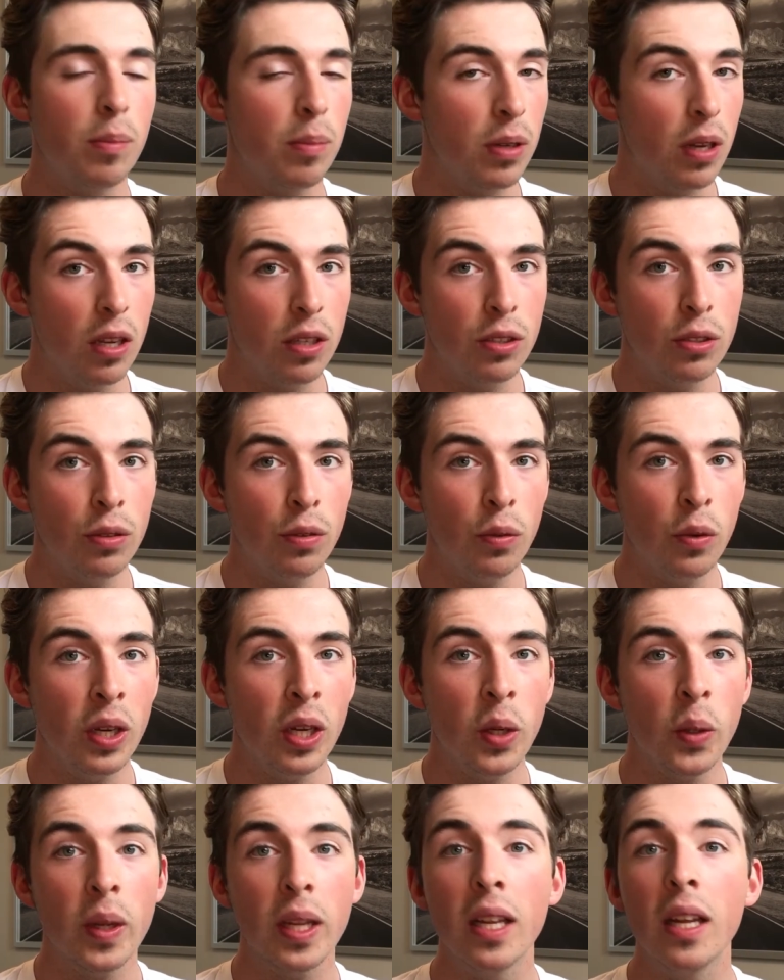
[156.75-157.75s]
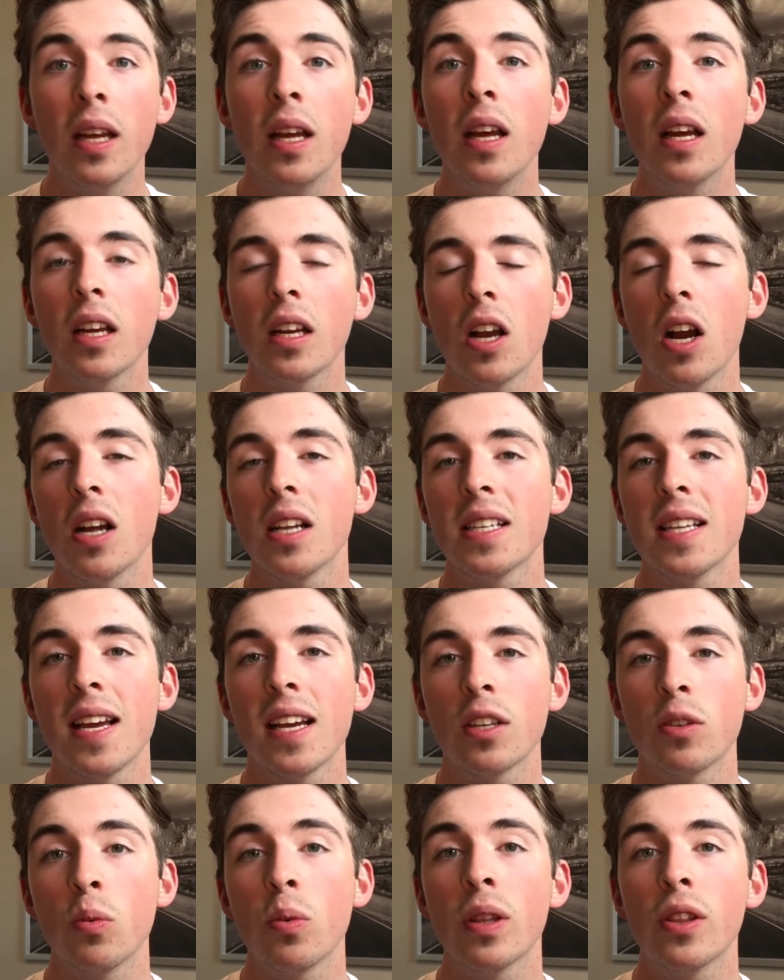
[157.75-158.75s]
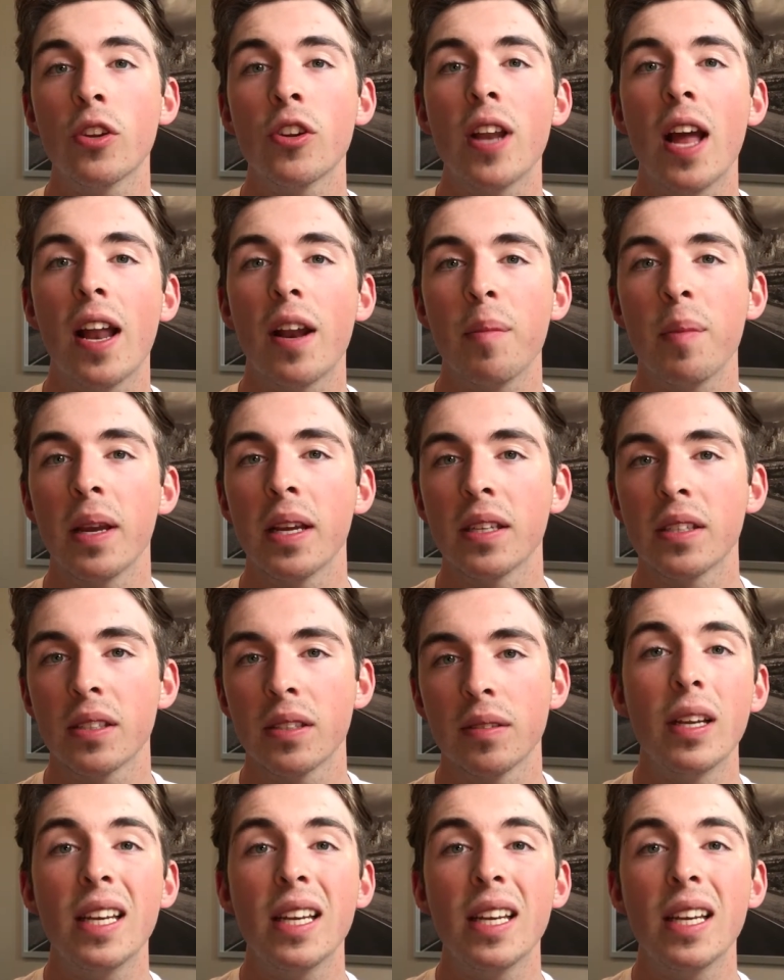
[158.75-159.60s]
but not too frequent, contact with your database.